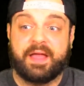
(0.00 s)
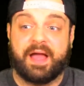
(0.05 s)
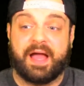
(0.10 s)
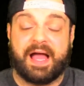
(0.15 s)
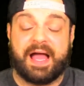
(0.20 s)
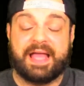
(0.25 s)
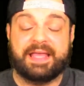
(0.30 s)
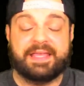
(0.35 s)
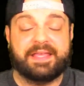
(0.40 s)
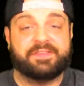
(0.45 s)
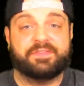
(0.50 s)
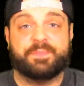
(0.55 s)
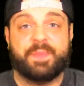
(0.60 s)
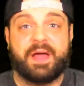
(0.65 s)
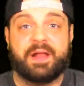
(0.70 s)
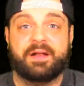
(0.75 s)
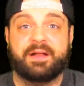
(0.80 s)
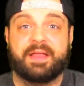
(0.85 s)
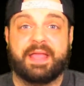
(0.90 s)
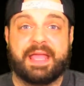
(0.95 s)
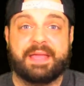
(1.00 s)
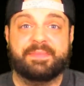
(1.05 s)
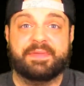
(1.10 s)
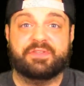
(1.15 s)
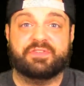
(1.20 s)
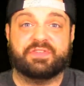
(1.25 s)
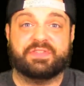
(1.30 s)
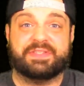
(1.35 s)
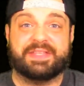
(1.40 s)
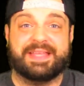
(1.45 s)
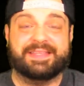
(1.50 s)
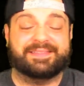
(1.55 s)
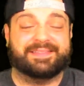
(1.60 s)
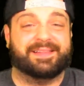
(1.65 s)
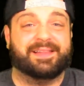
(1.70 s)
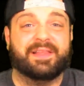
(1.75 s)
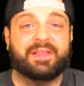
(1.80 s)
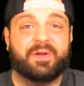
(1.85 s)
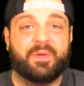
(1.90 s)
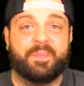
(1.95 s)
I guess modern gaming just is a
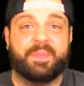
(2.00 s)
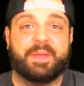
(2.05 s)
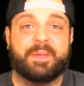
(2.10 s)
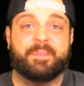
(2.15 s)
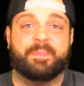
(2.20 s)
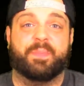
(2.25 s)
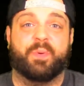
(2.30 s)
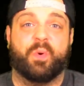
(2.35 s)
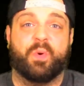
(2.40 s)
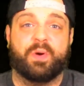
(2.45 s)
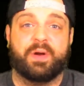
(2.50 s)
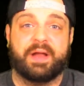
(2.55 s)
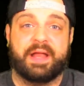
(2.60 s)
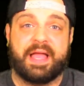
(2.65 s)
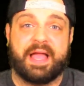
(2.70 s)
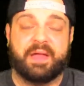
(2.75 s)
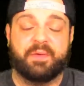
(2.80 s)
little bit boring.